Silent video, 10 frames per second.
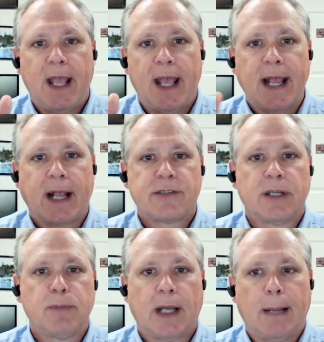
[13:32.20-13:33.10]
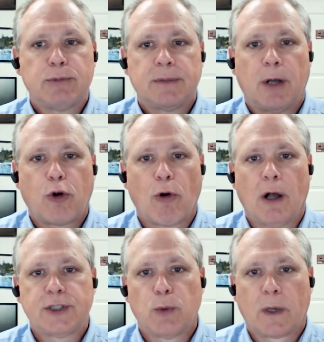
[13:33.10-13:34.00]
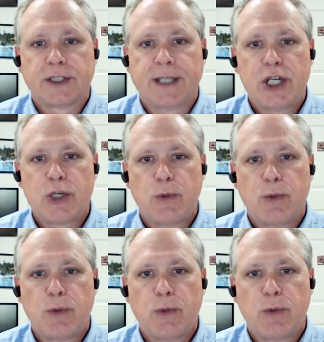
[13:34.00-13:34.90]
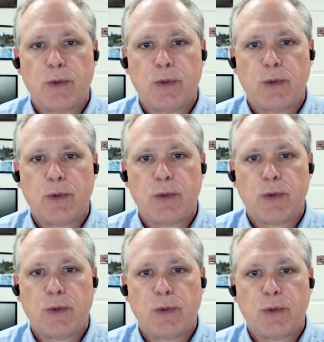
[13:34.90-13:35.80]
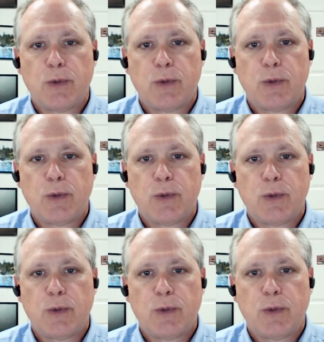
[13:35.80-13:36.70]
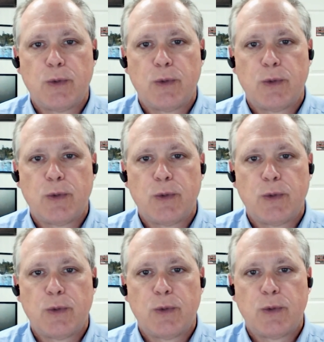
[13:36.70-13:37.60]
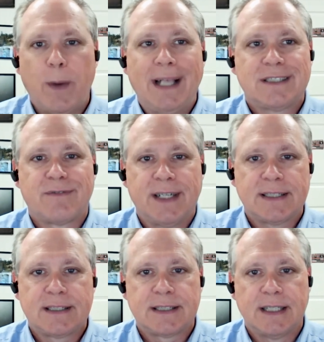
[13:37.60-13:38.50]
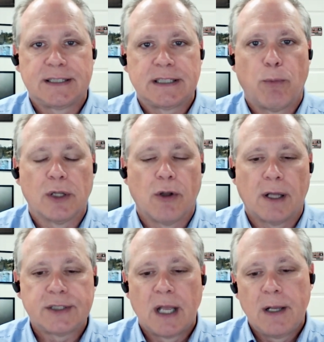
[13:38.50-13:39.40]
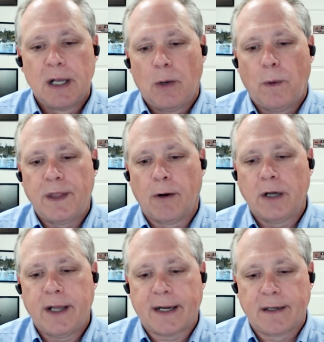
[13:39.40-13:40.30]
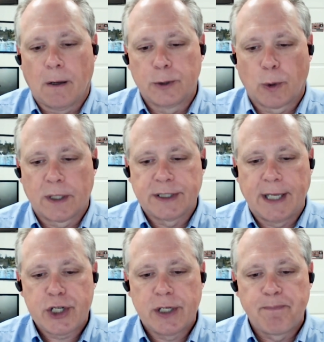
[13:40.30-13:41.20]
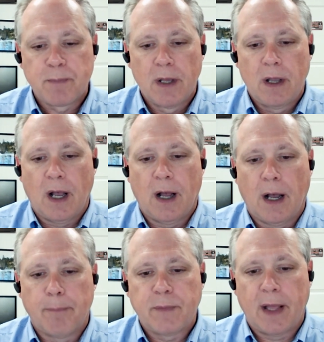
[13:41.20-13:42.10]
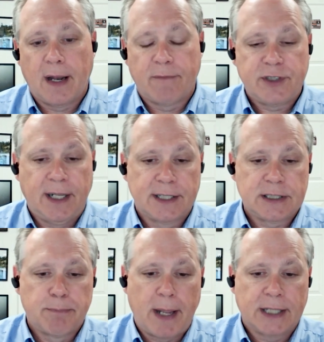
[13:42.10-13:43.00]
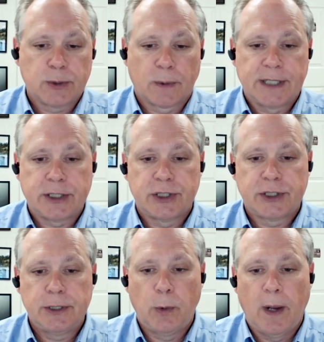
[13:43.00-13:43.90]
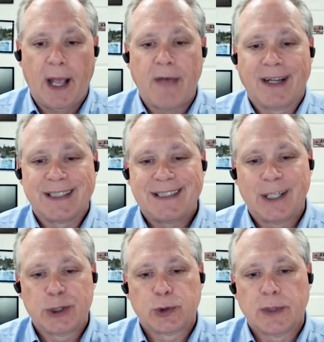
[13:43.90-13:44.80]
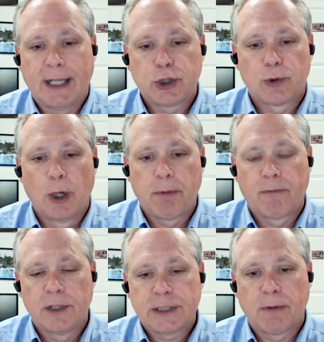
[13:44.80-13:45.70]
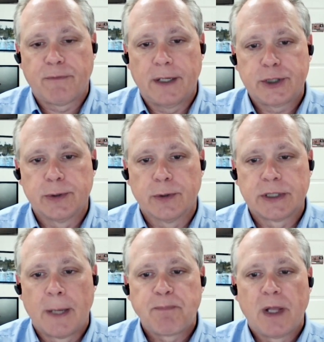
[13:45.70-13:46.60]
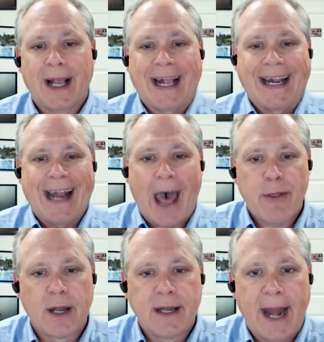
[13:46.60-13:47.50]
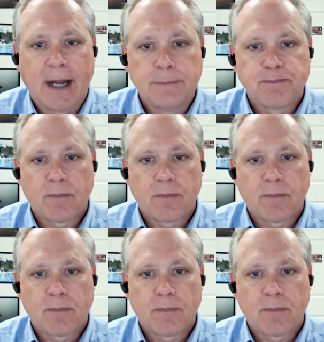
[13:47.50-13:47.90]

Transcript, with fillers: it can sometimes across an organization with multiple business segments, the collective cohesiveness is is somewhat lost. Within our technology organization, um, and I've seen this in past organizations too, having a centralized group of risk professionals gather the data,